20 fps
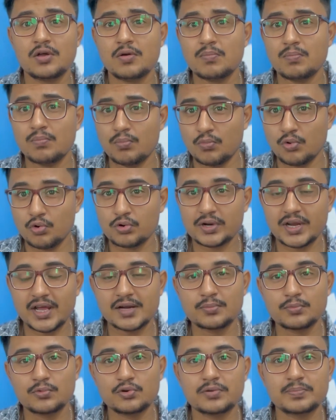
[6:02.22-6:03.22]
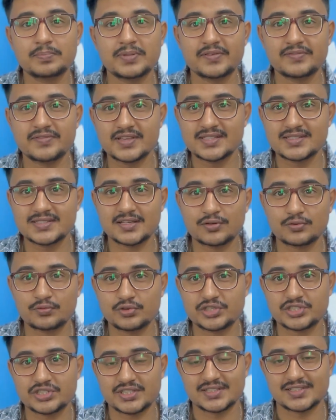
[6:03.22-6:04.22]
more and more previous year
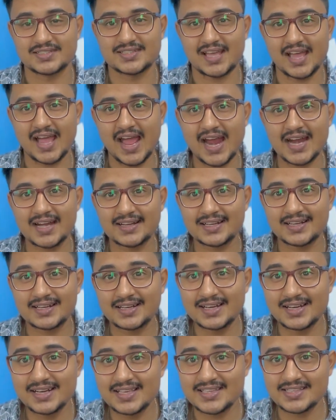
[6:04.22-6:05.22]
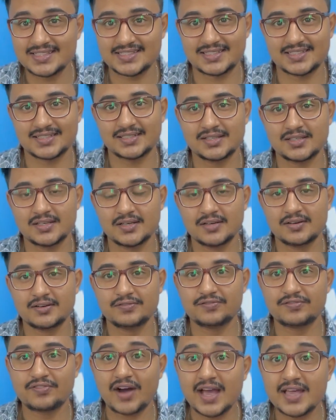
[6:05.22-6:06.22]
questions at least
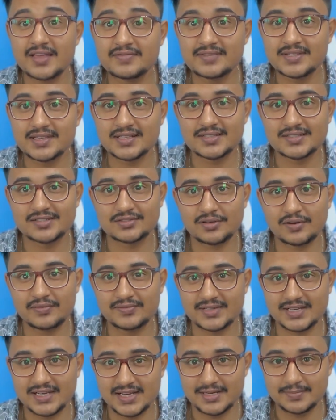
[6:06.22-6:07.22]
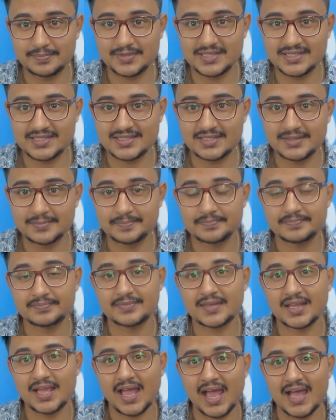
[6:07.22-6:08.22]
5 years of NEET PG
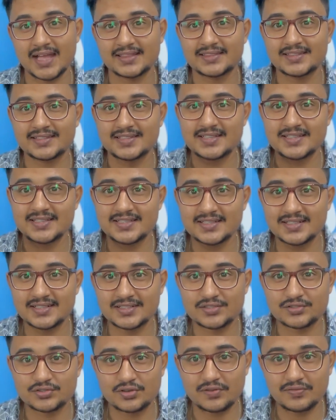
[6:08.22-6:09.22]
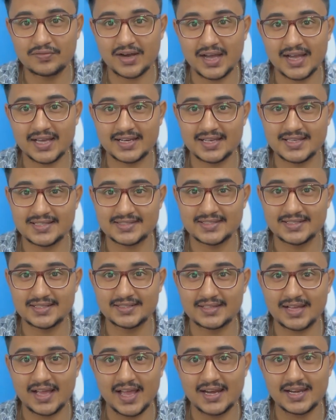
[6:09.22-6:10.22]
and 3 years of
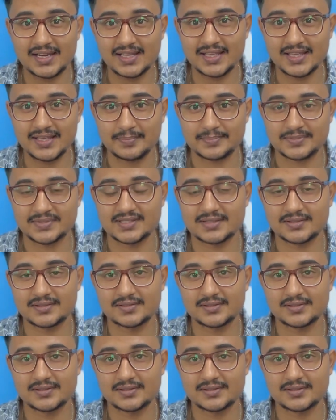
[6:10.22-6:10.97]
INICET and AIIMS